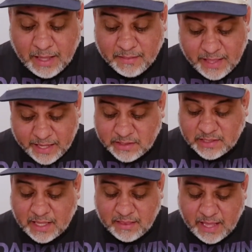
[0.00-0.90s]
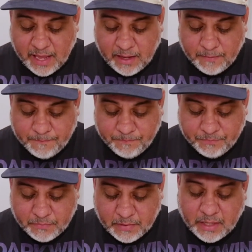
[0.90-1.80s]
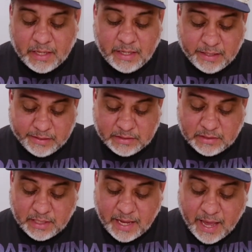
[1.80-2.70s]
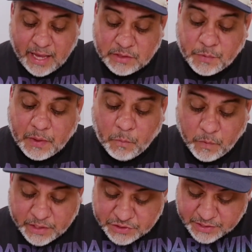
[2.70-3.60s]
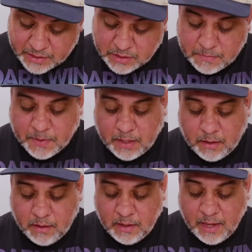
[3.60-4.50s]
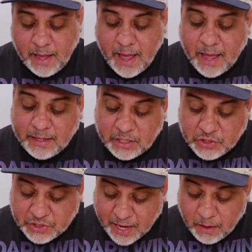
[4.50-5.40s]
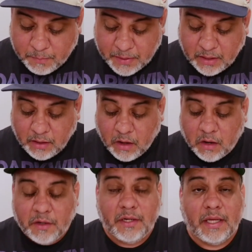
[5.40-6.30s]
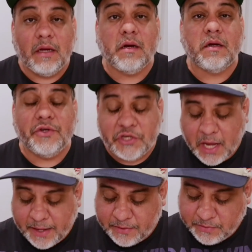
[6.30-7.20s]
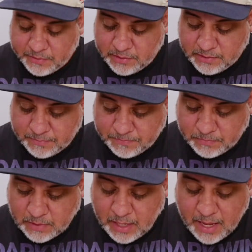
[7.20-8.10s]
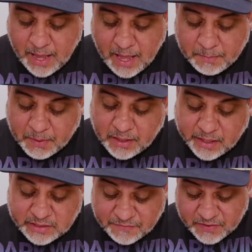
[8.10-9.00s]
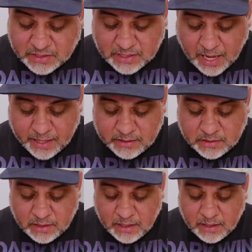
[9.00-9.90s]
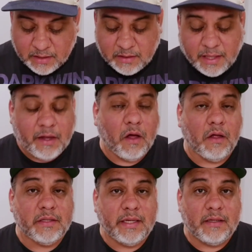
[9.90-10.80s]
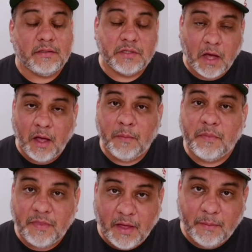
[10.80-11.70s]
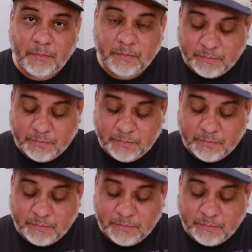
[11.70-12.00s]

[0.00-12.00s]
Then said they, "It is as we wished it to be, and it shall be our dear child." And because of its size, they called it Tom Thumb.